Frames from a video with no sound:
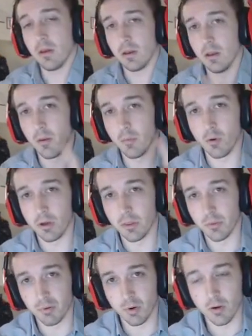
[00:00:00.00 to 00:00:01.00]
Number one,
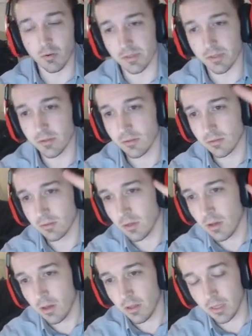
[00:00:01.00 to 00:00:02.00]
the pros.
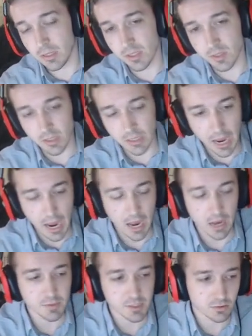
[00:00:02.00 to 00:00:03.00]
This is an
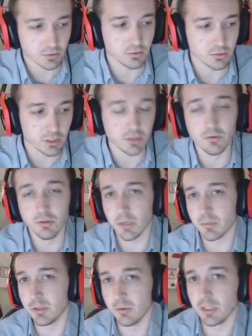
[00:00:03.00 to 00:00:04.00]
absolutely huge
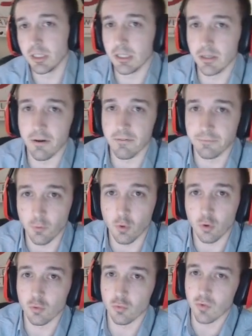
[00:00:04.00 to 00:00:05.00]
opportunity
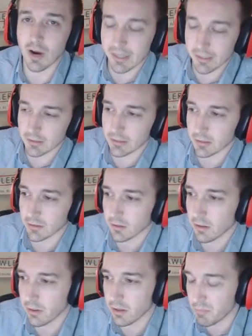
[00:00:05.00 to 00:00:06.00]
for Rocket League.
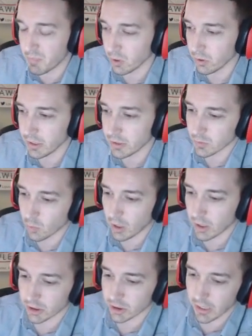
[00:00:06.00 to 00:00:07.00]
The ability to
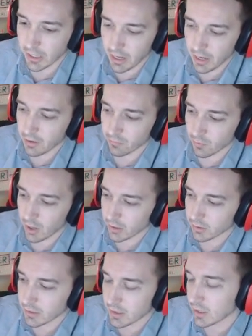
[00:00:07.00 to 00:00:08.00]
watch and have
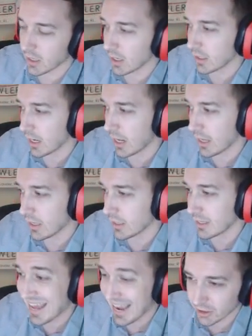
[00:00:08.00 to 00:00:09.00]
Rocket League on
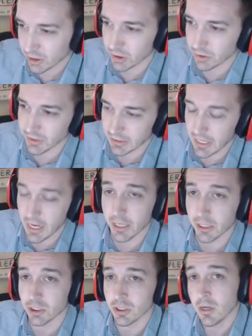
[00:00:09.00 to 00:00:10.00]
a national
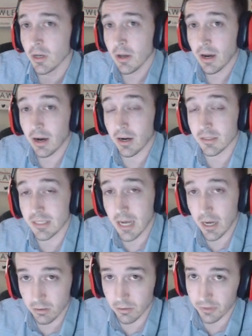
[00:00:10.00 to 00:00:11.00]
stage on
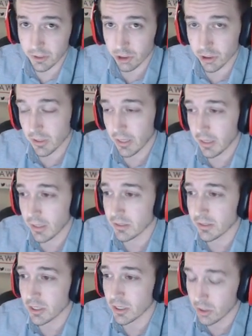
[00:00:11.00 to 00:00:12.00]
television
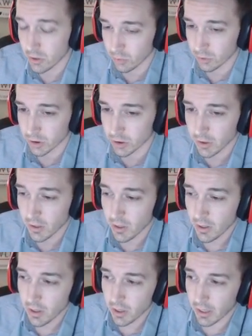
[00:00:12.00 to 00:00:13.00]
is huge.
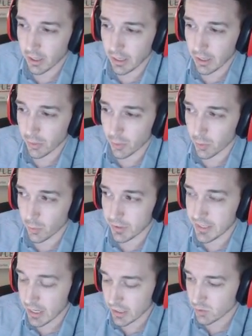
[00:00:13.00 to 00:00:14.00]
Uh,
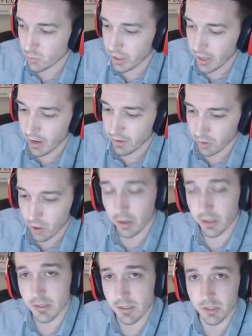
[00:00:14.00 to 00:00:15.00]
yes, we have an
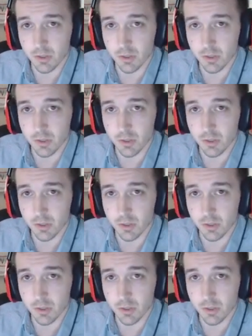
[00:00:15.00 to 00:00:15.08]
audience on